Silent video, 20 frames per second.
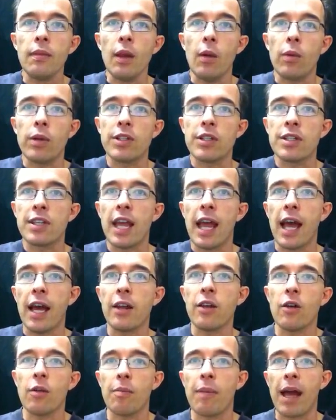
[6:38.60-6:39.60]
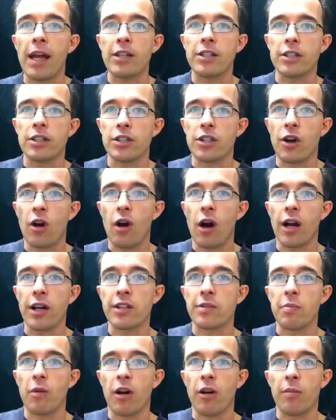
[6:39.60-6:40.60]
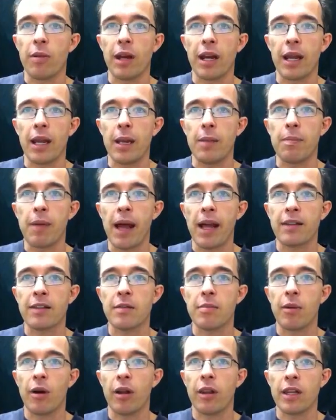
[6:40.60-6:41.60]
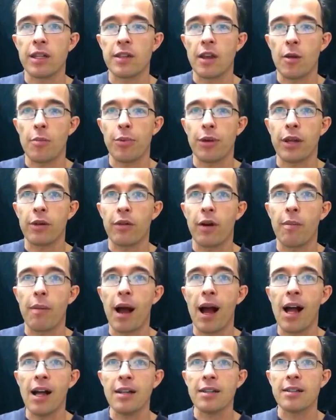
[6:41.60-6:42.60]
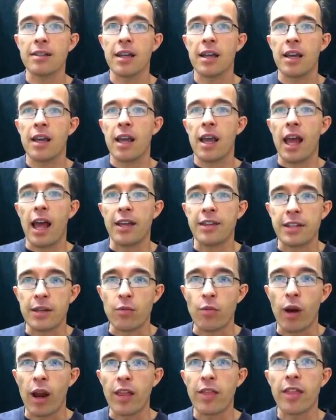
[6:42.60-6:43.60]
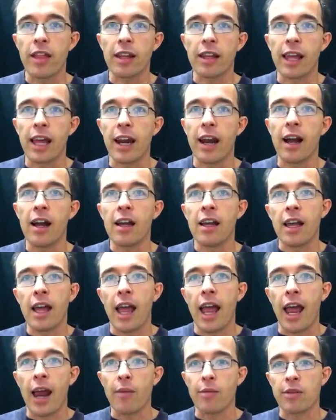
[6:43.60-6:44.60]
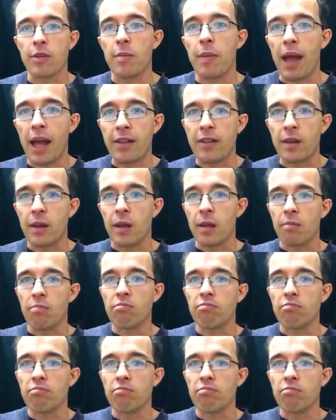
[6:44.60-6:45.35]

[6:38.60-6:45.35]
which is, how do you imagine Titus might have been impacted by these opening remarks as he read the letter and was about to